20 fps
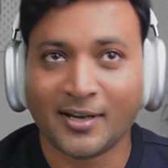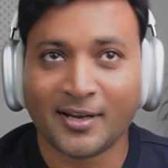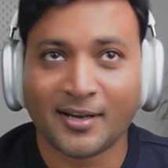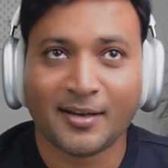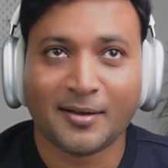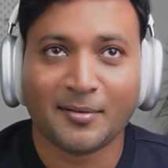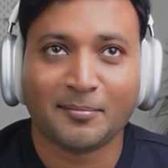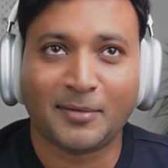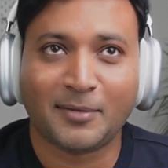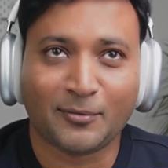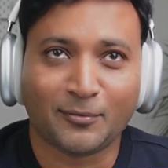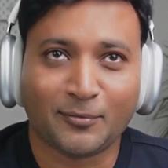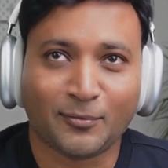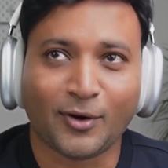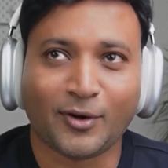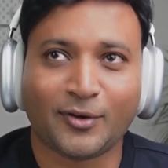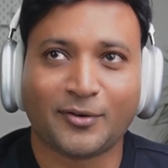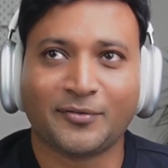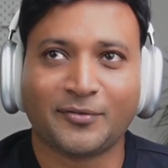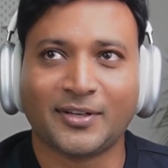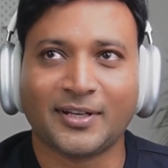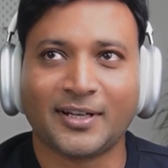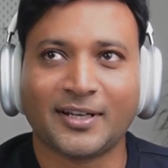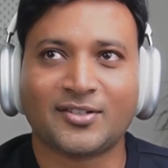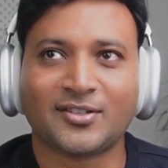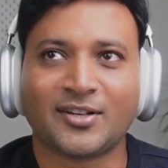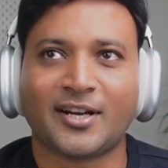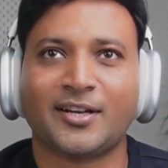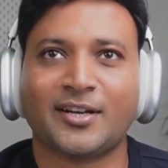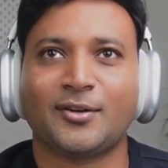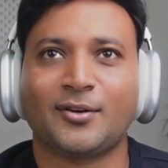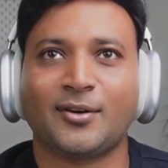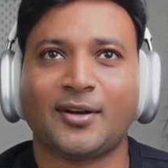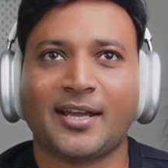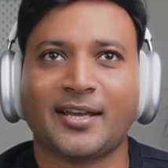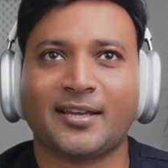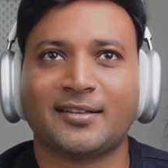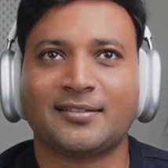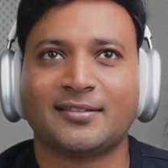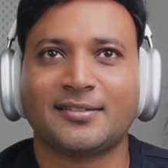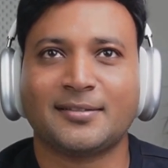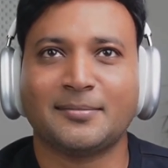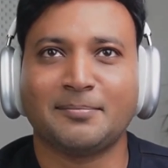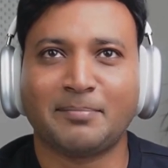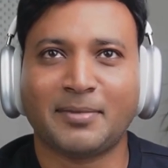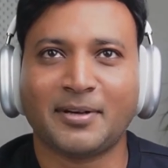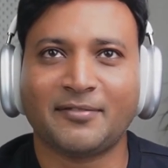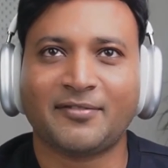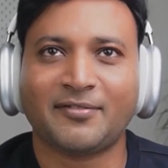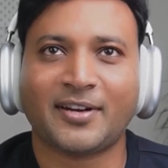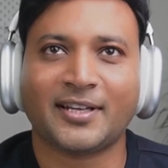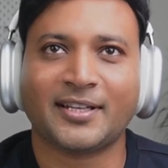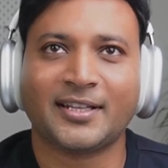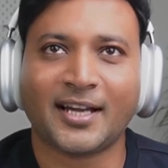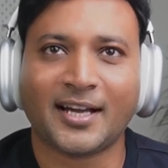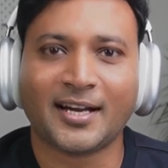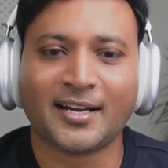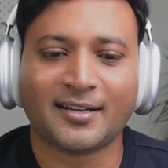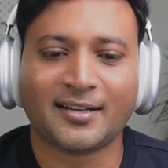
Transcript: But what we are trying to like simplify that